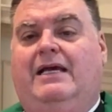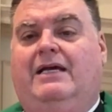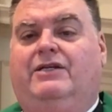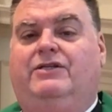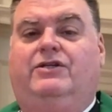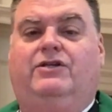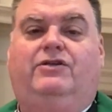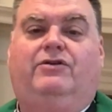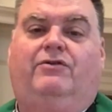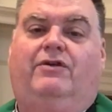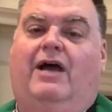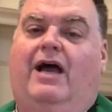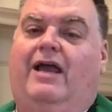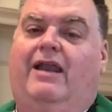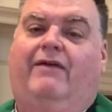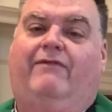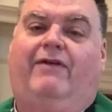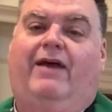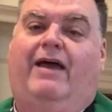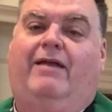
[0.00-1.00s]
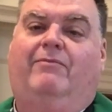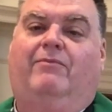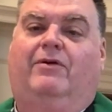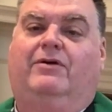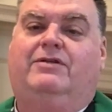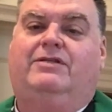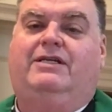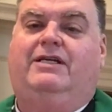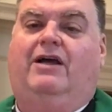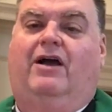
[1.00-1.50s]
Should you not have had
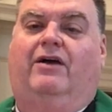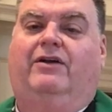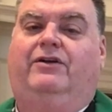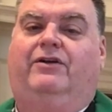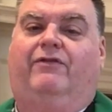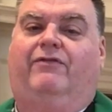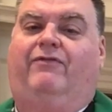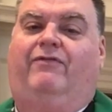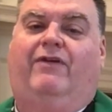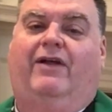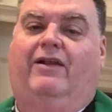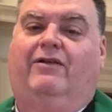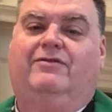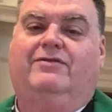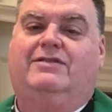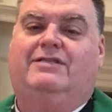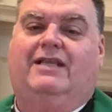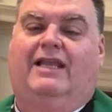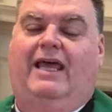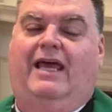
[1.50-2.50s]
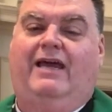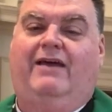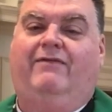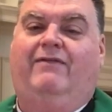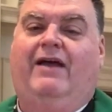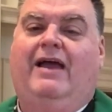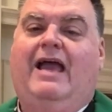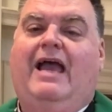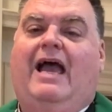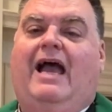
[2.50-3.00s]
mercy on your fellow slave
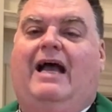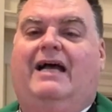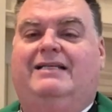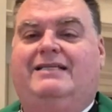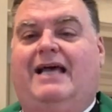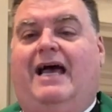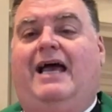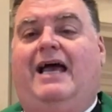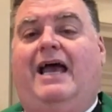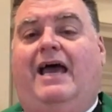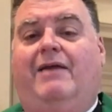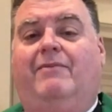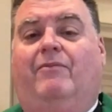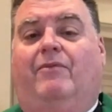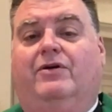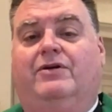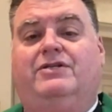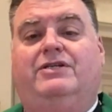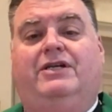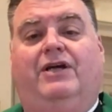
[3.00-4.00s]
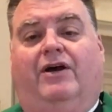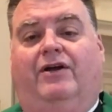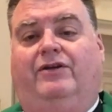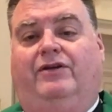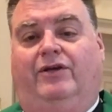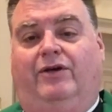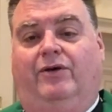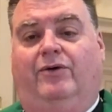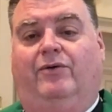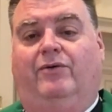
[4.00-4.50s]
as I had mercy
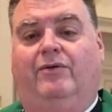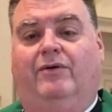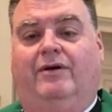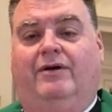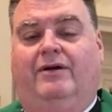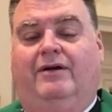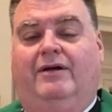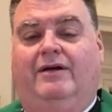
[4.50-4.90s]
on you?